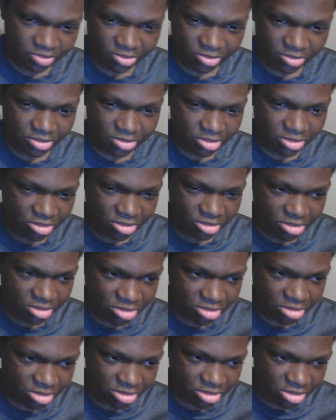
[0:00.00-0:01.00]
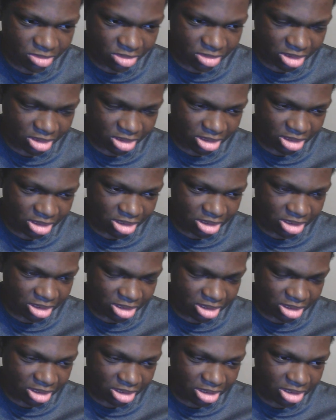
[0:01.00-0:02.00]

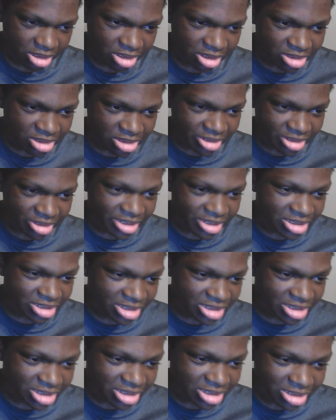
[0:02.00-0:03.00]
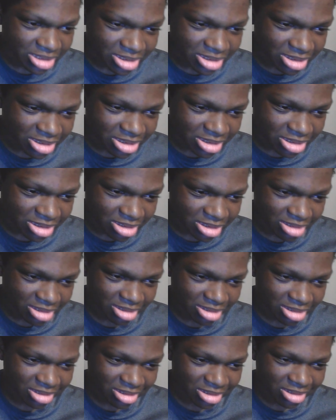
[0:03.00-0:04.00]

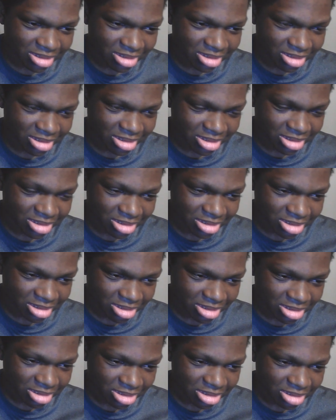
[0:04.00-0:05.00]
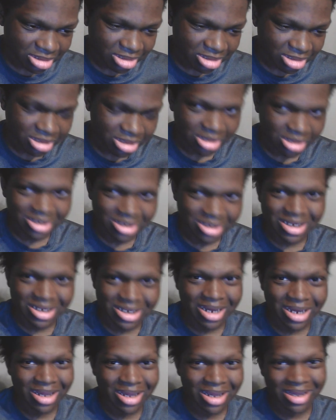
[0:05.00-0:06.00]

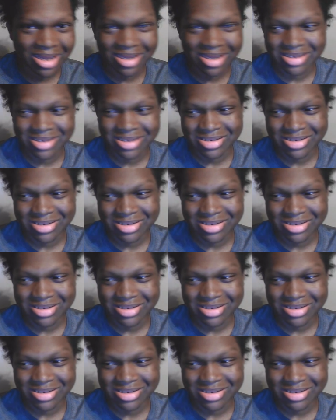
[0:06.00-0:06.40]
Nothing is said.